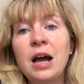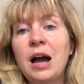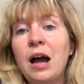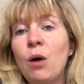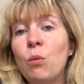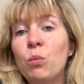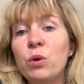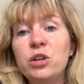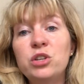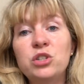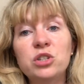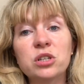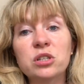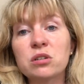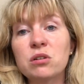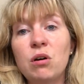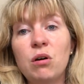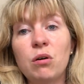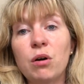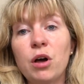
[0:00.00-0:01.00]
And we just
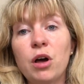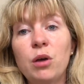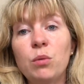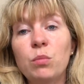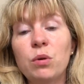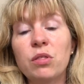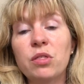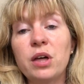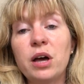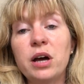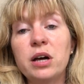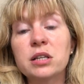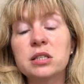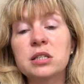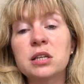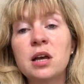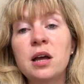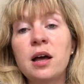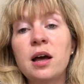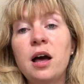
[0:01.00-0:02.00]
can't cope with that.
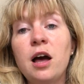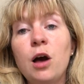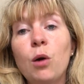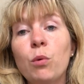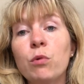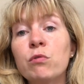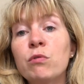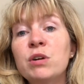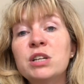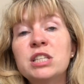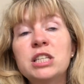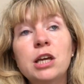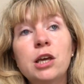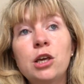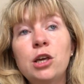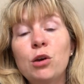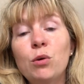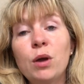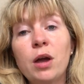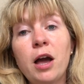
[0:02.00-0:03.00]
We're already
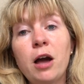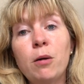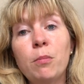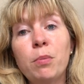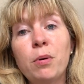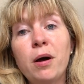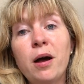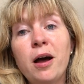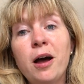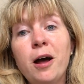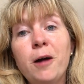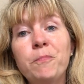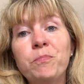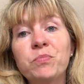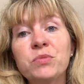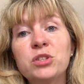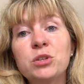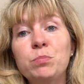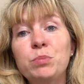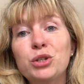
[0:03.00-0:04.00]
queuing up
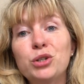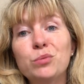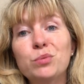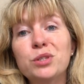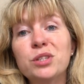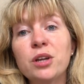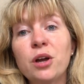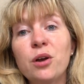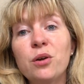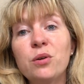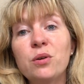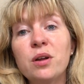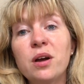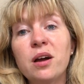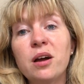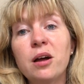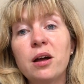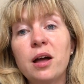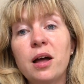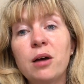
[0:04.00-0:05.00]
to
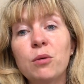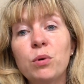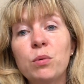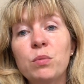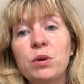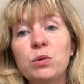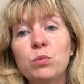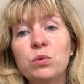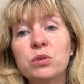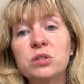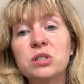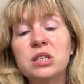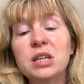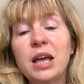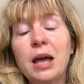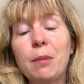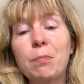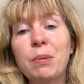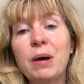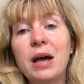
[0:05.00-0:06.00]
Bishopstone when we want to
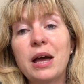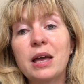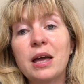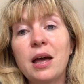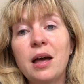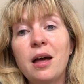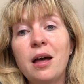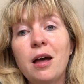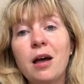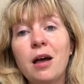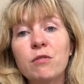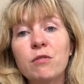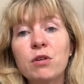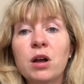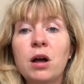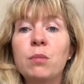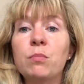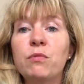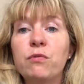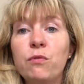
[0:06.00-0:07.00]
get back
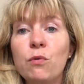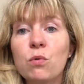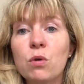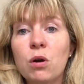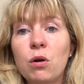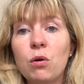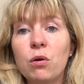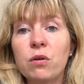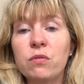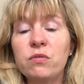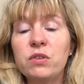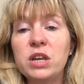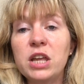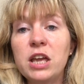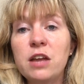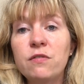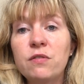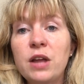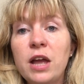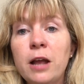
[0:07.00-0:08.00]
come 4 o'clock of an
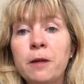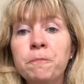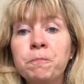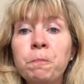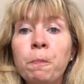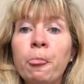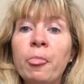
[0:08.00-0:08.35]
evening.